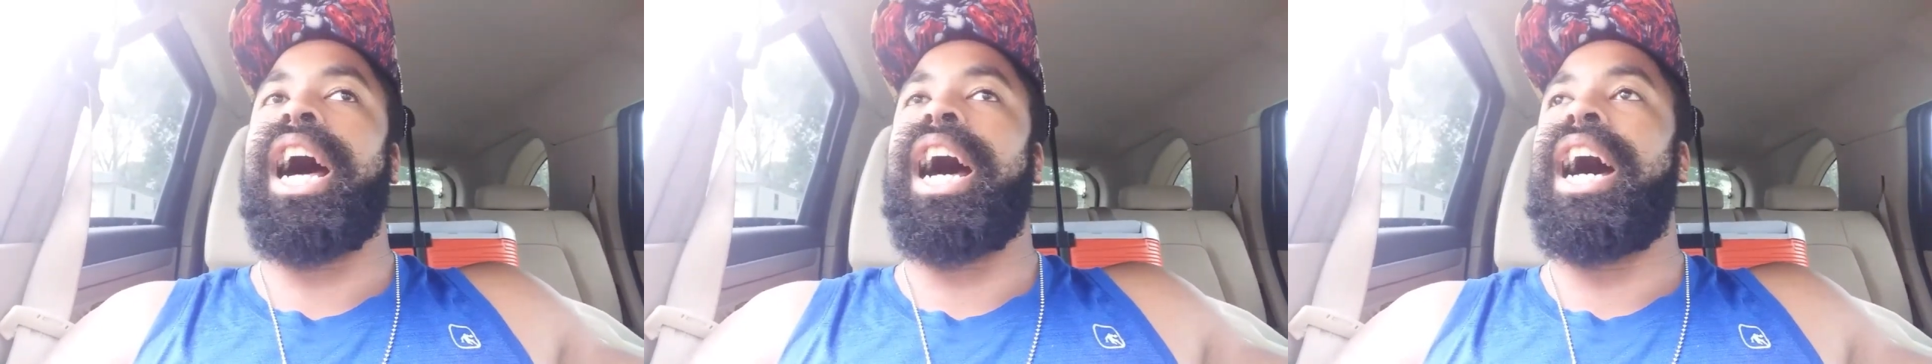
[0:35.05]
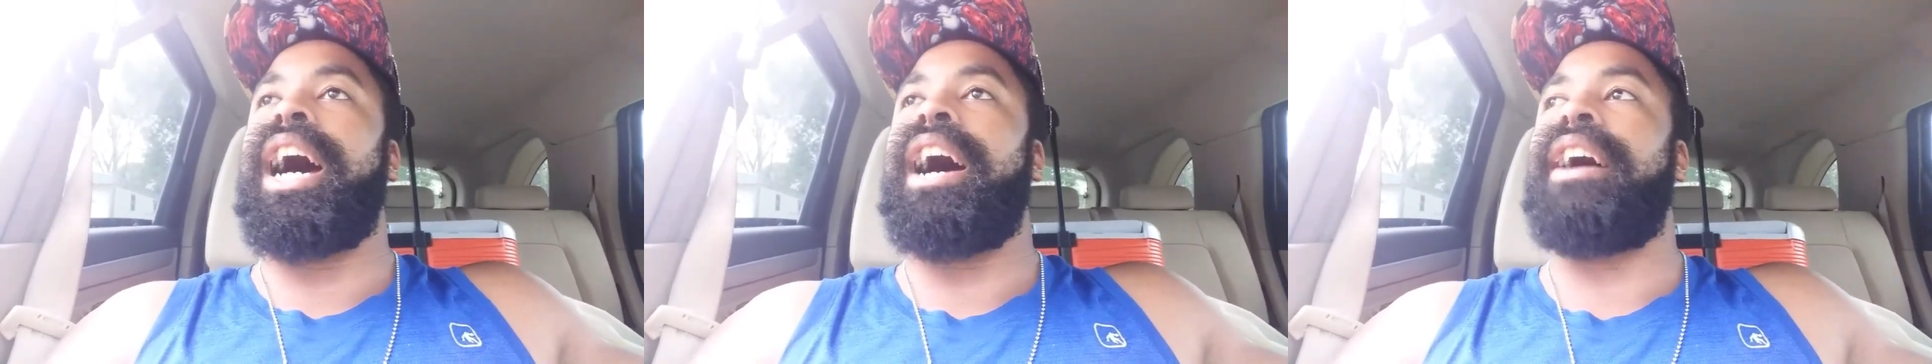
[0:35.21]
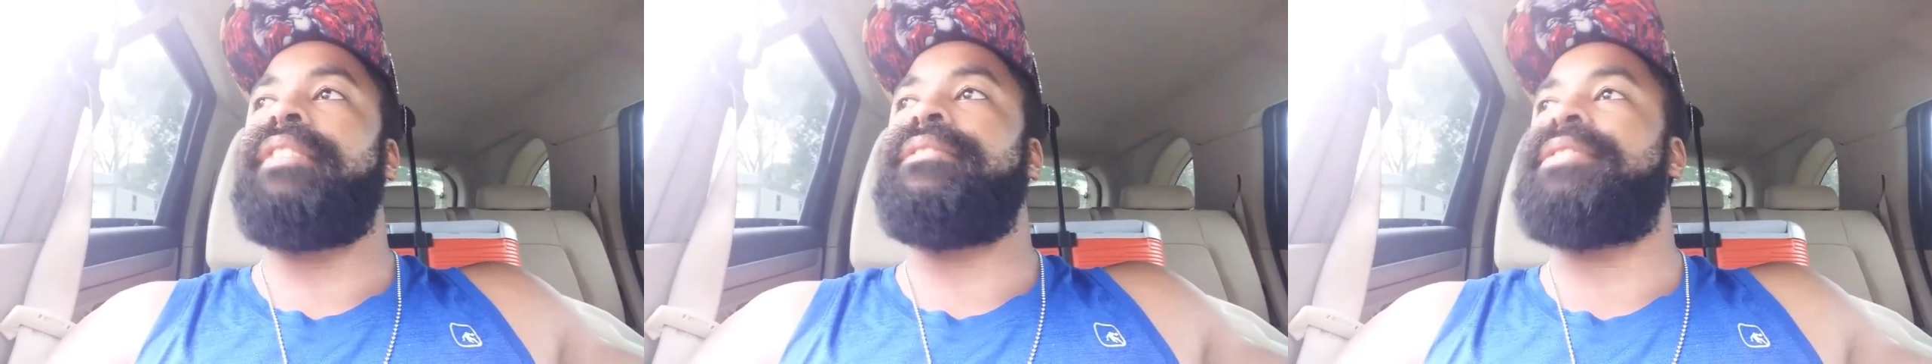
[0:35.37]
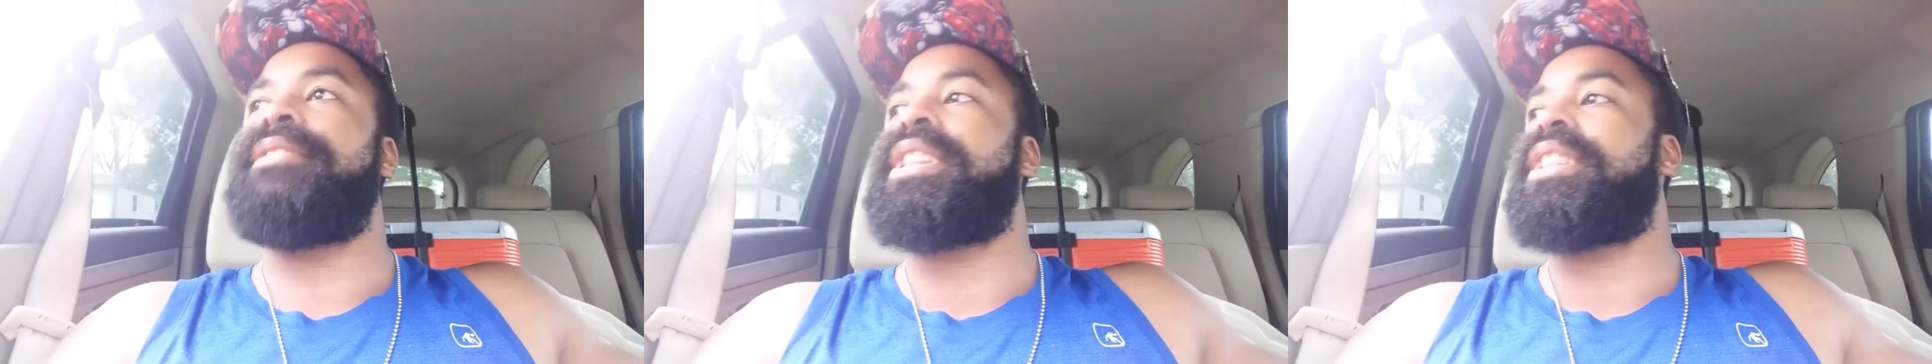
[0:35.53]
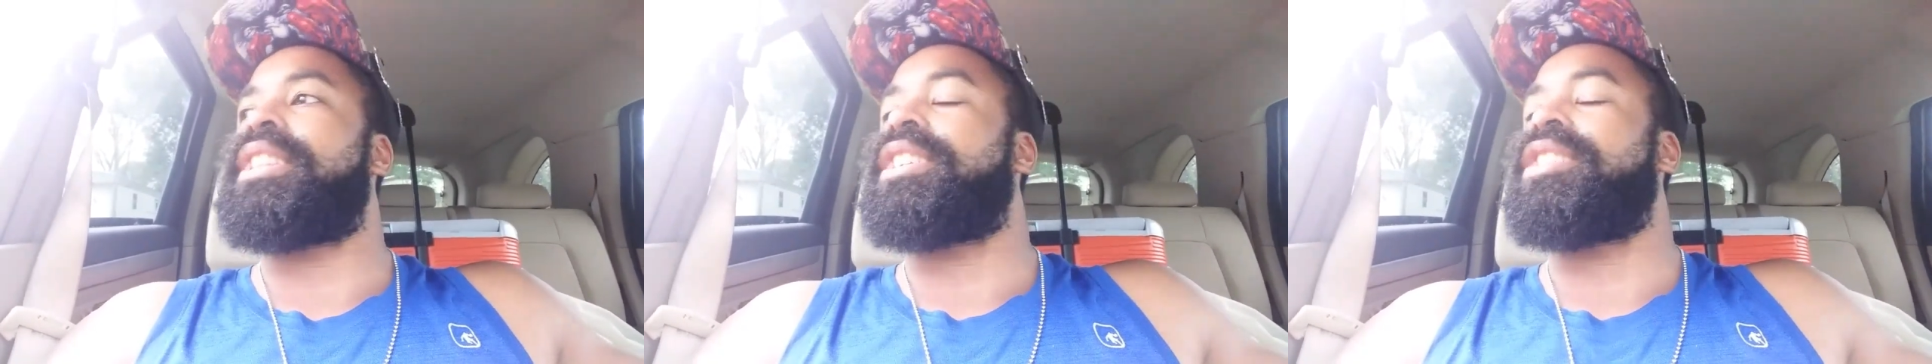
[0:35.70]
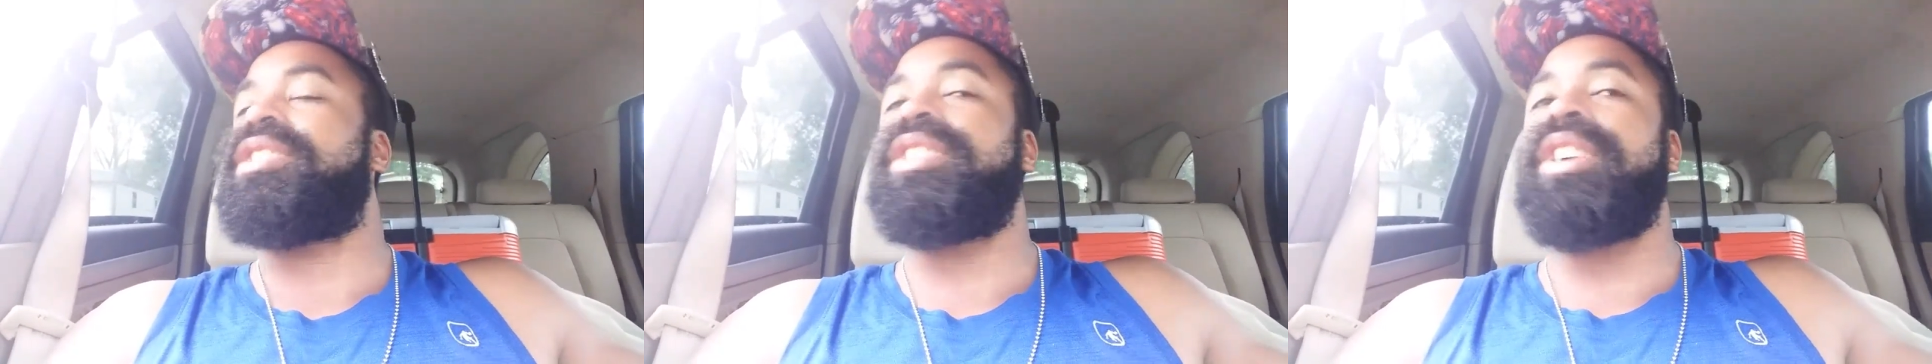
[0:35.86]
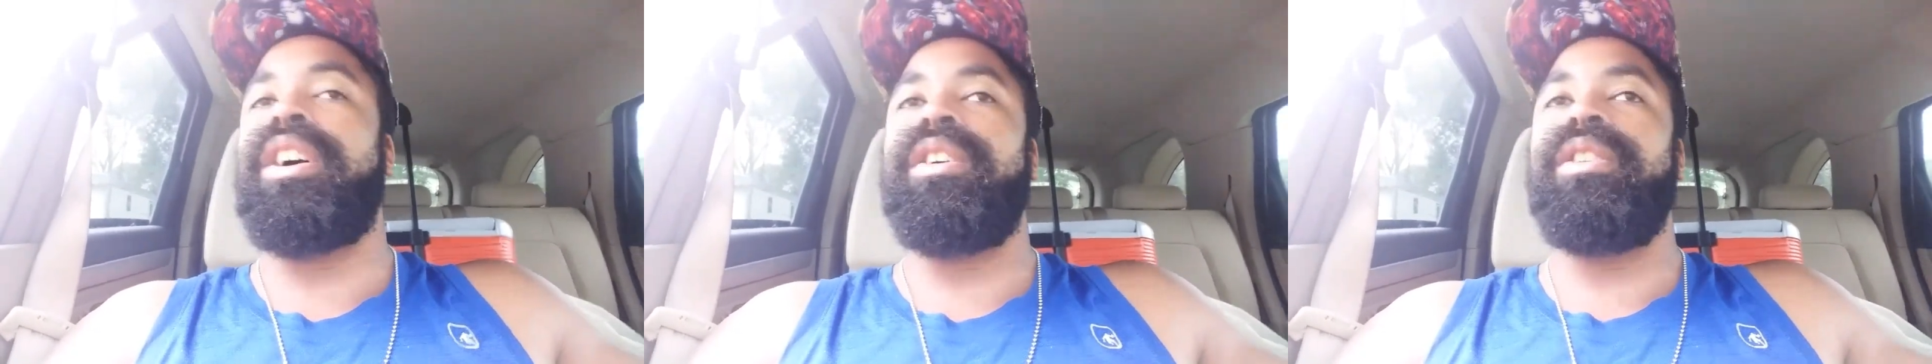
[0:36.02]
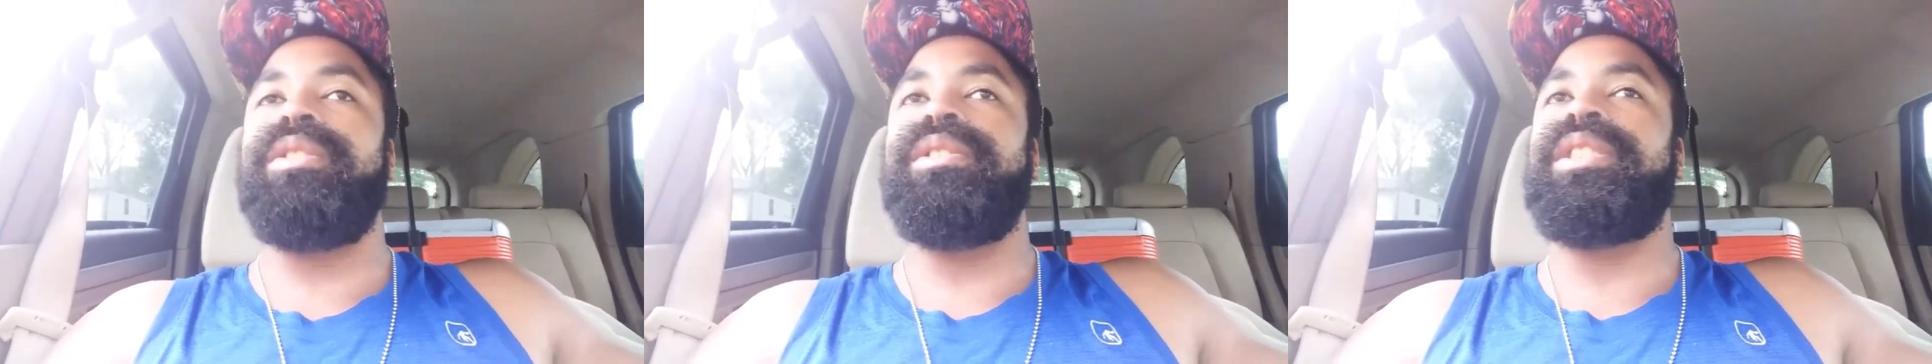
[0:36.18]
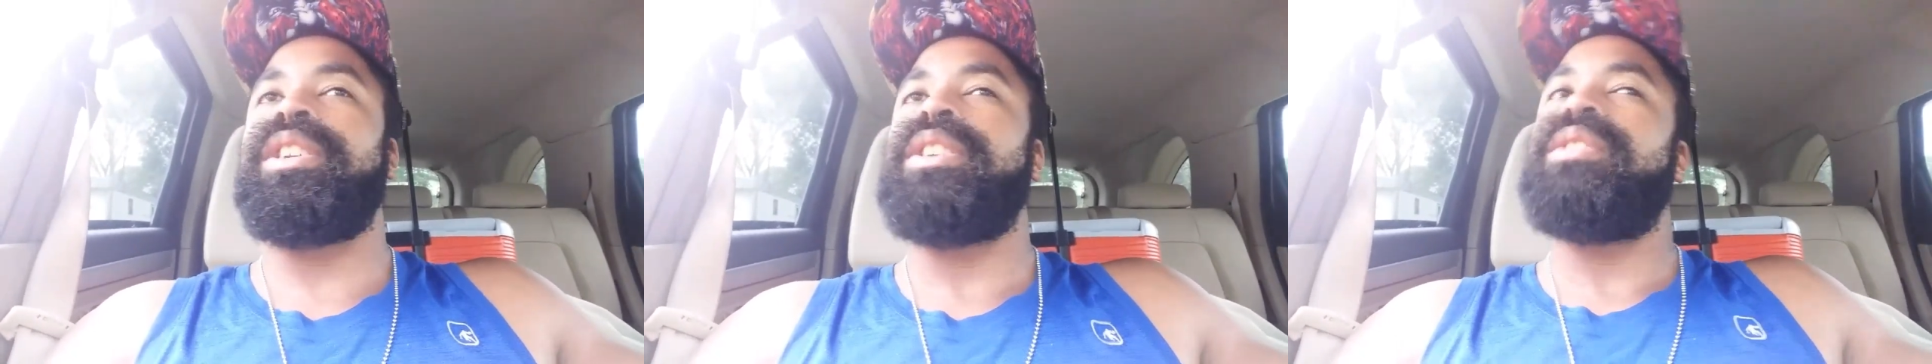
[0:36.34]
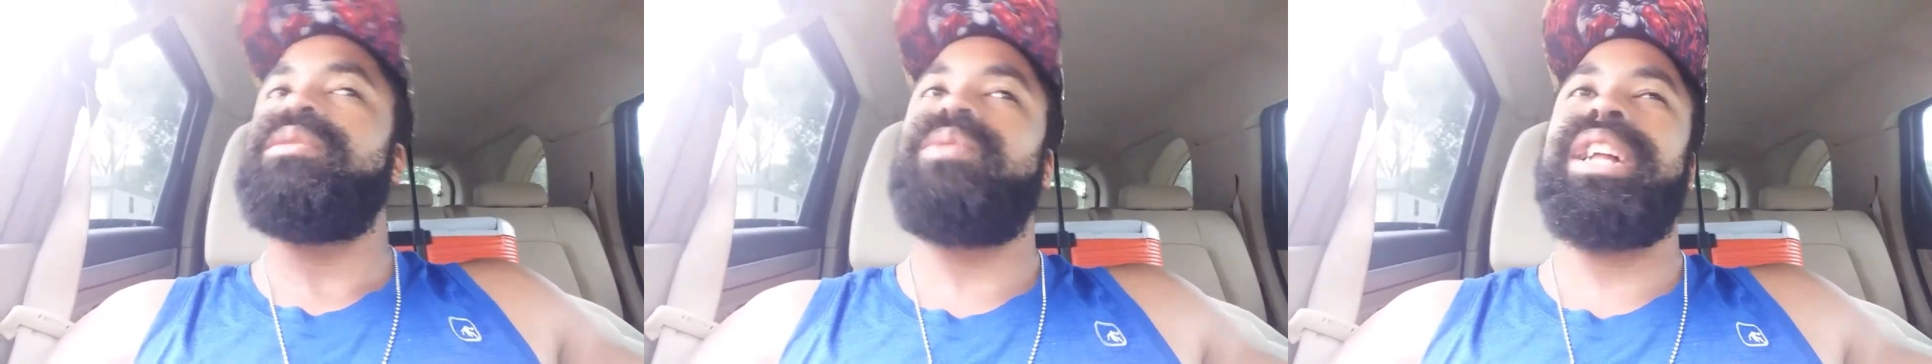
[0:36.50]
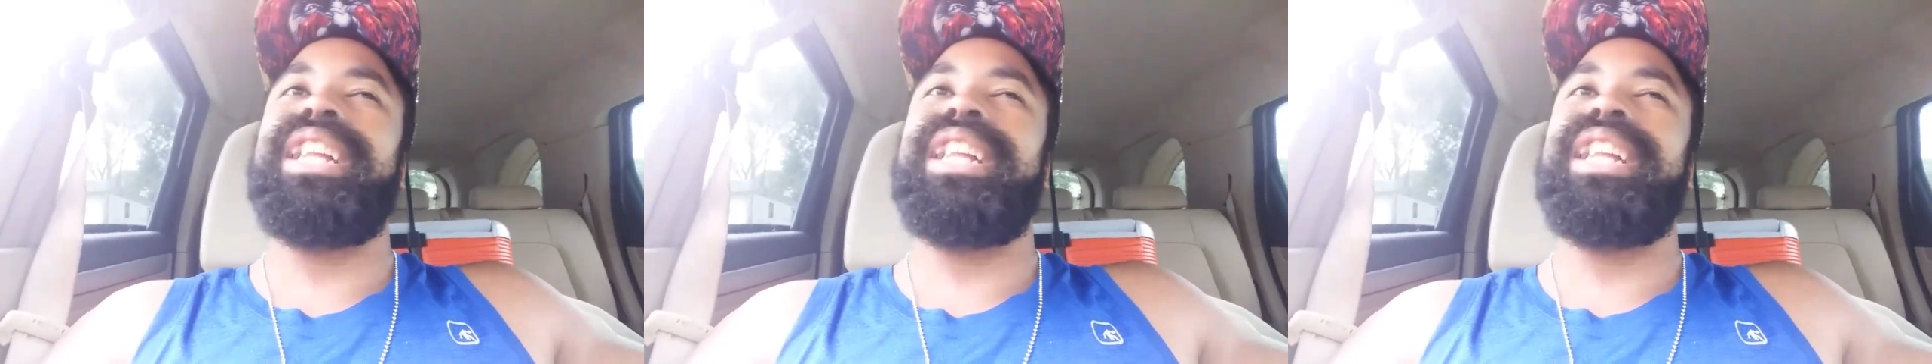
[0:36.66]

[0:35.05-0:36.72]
of the shows.